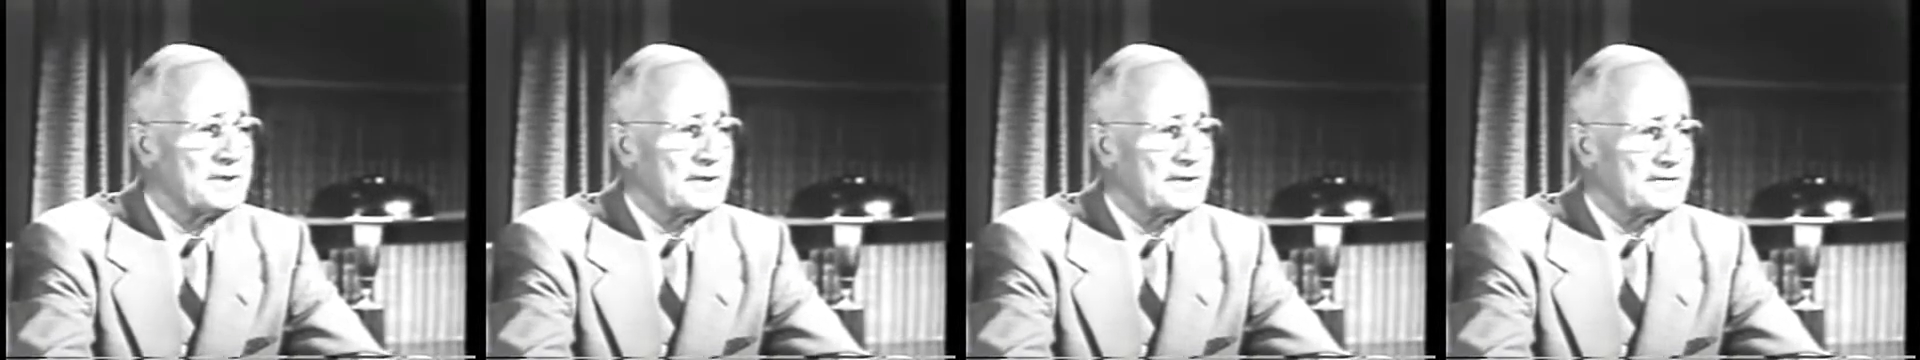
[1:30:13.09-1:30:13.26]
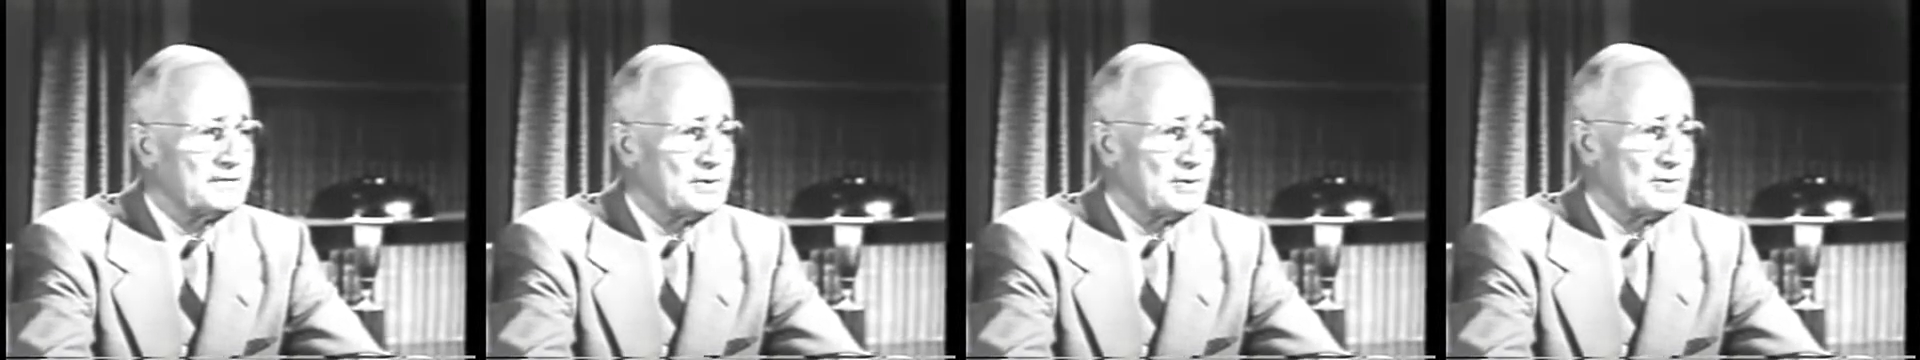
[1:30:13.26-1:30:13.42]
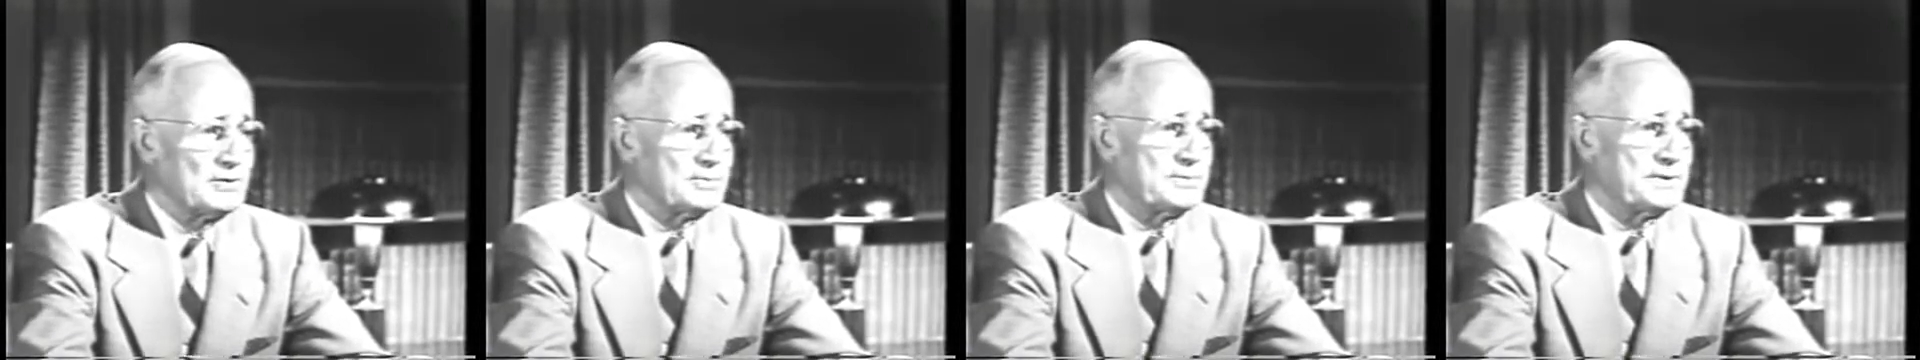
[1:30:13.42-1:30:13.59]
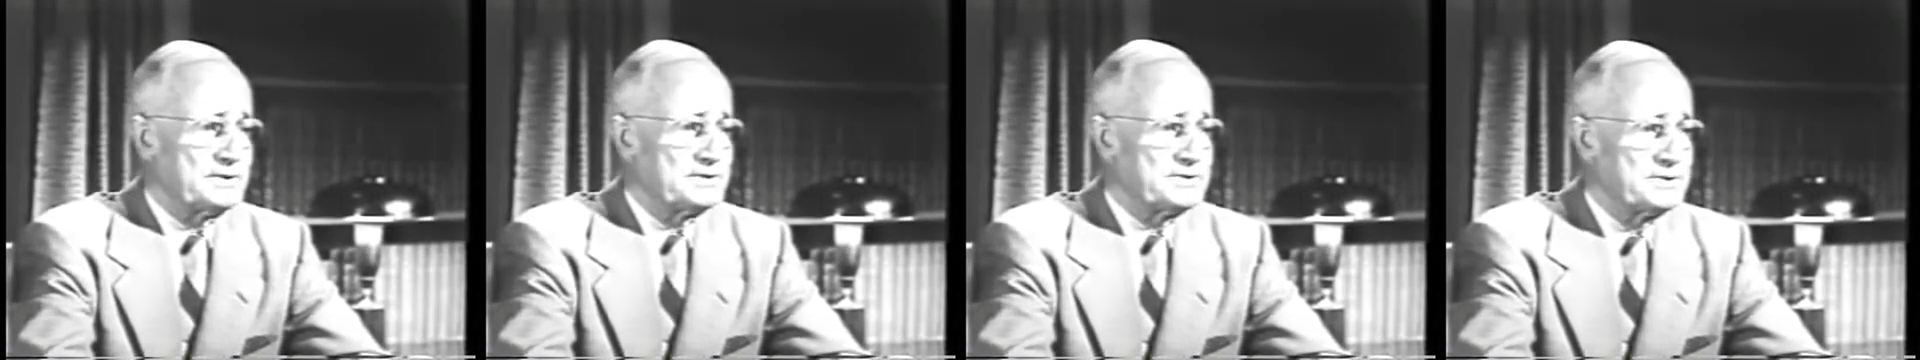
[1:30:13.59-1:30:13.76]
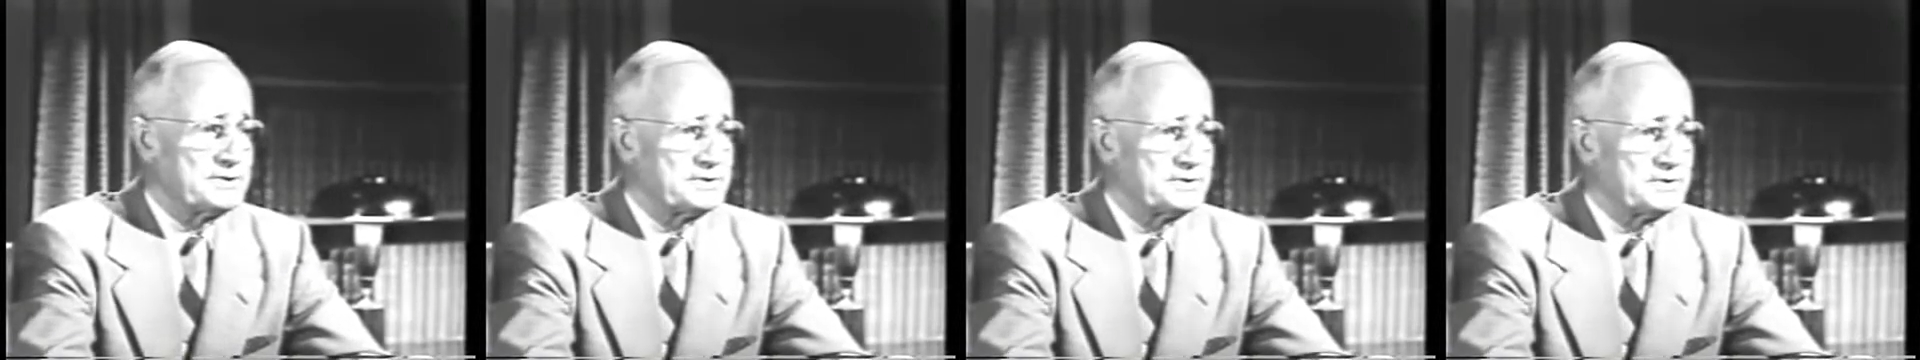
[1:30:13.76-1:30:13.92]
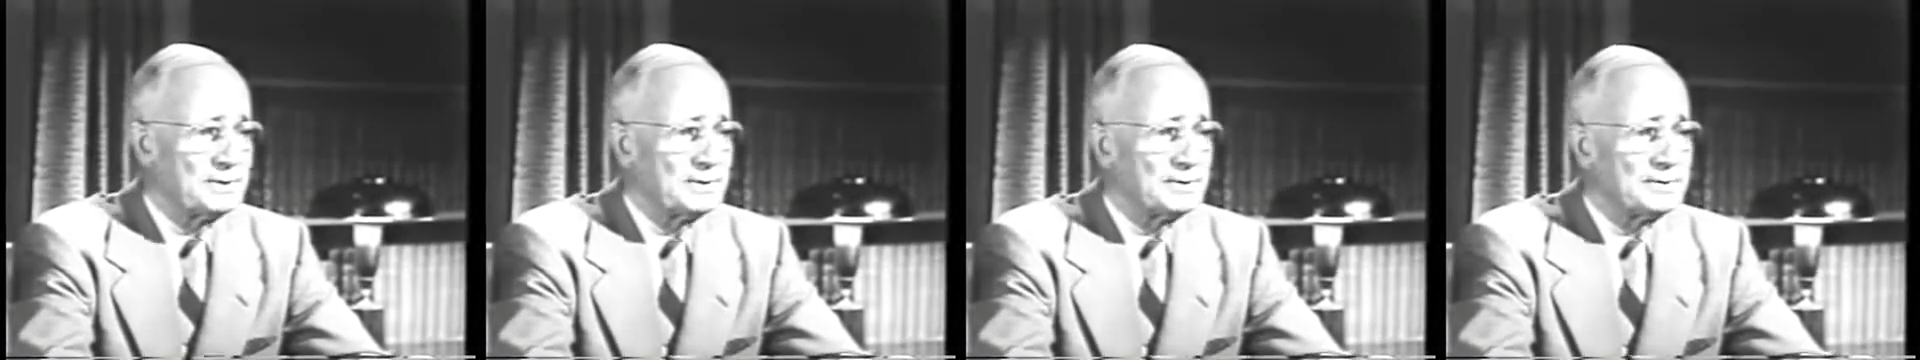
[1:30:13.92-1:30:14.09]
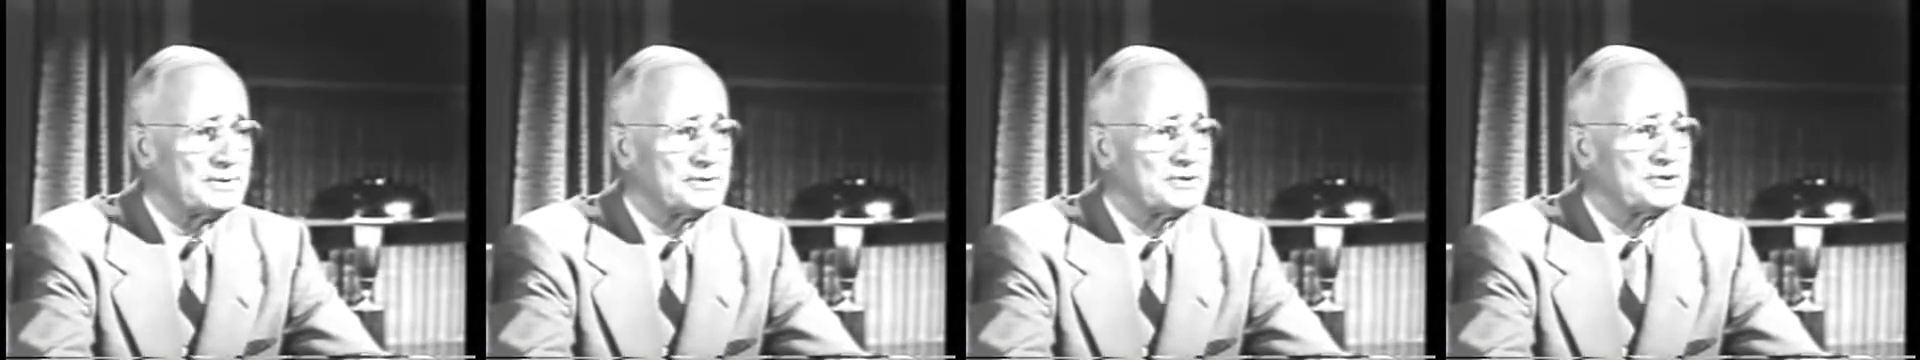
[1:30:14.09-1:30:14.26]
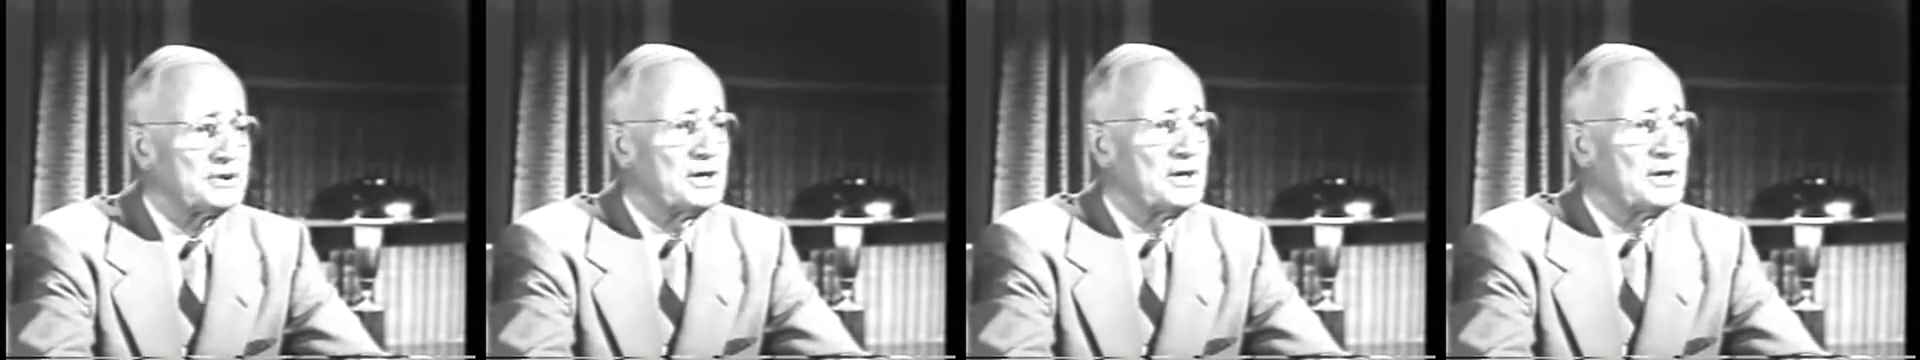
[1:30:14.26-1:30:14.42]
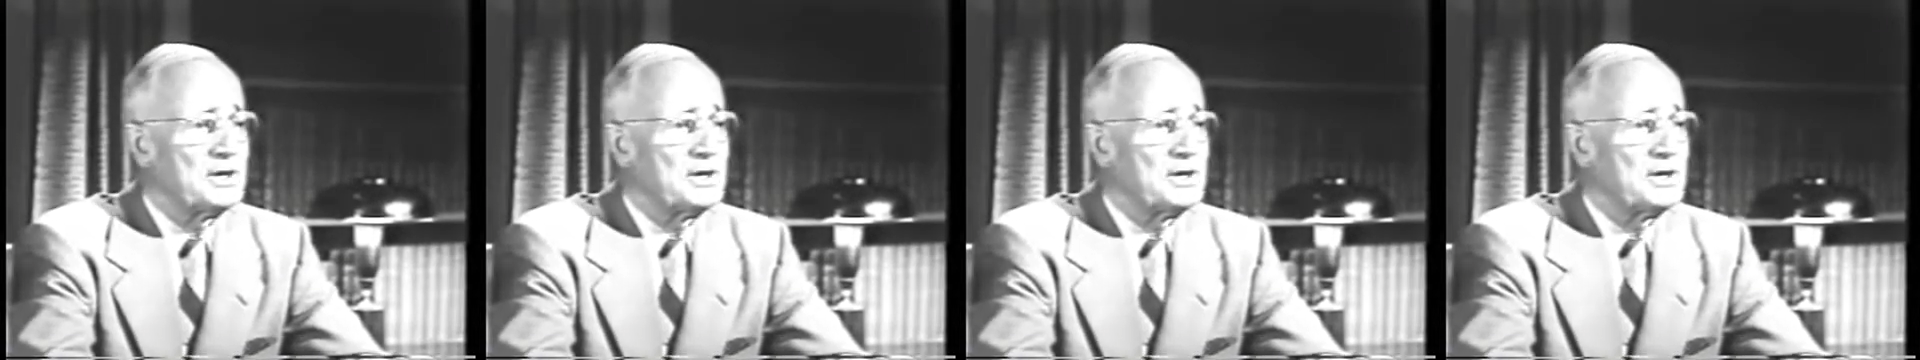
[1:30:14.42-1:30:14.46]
have known Mr. Jones,